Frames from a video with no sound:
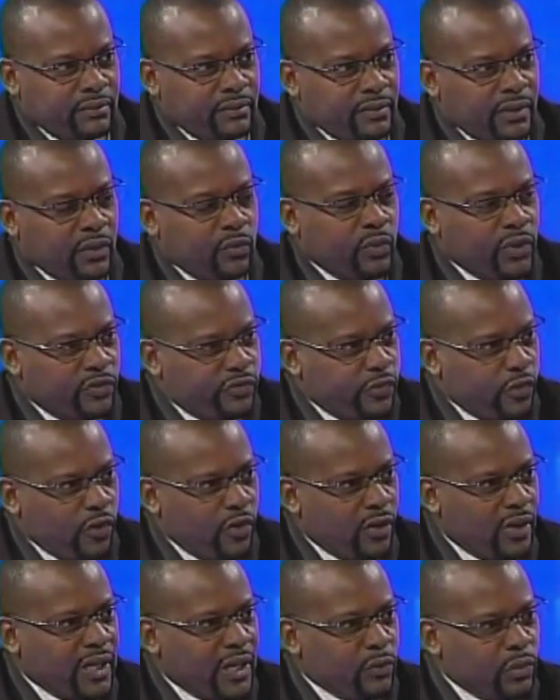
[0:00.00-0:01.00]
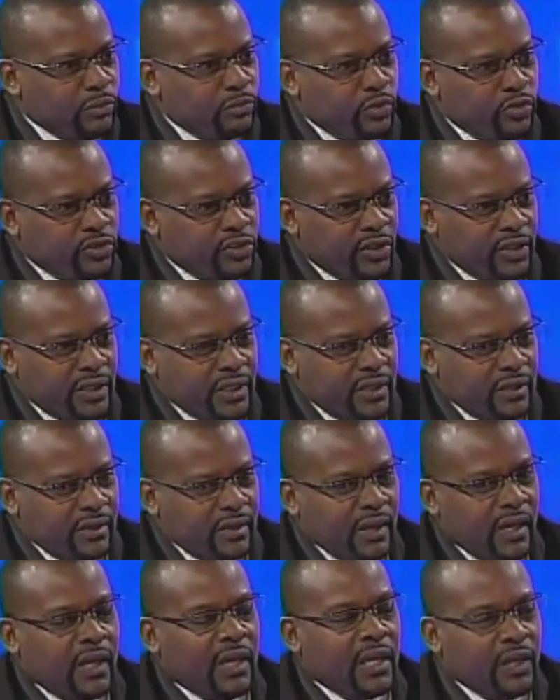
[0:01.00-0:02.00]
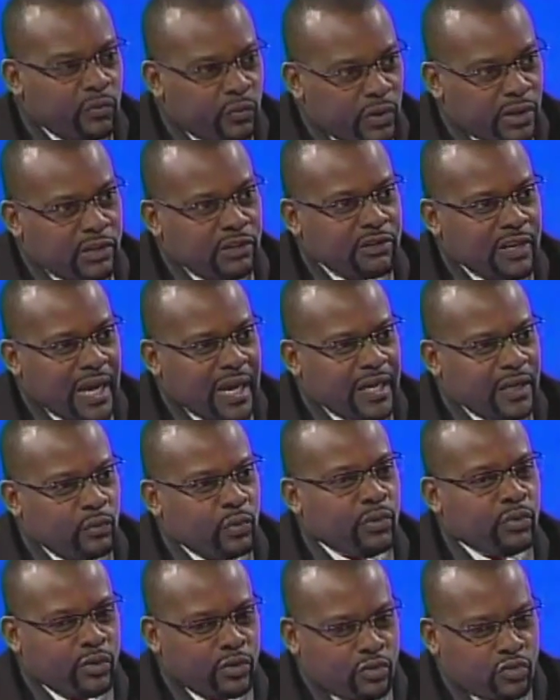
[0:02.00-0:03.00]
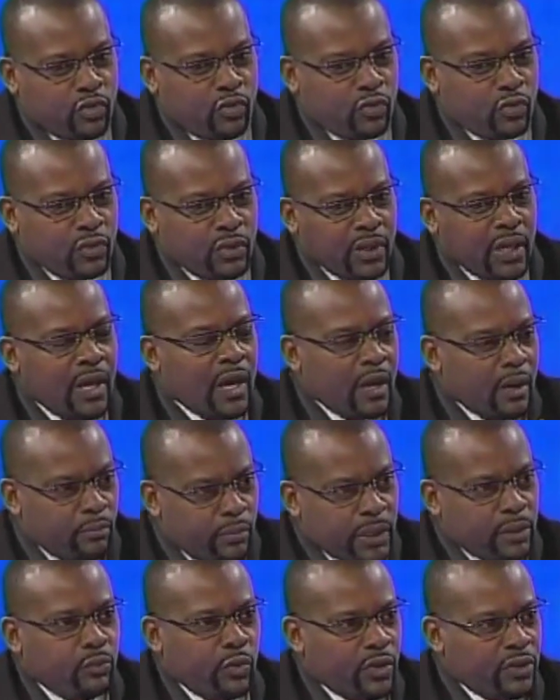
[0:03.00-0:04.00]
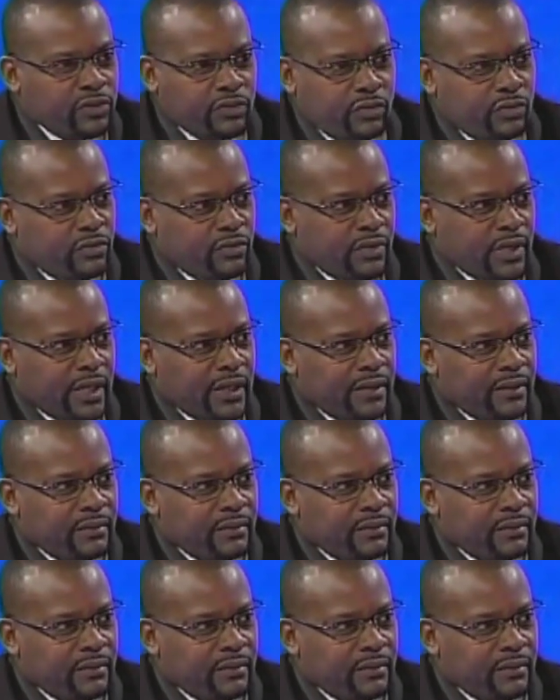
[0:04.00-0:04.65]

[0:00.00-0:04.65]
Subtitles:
If we fall and we bruise our knee, if we cried, we were told, big boys don't cry.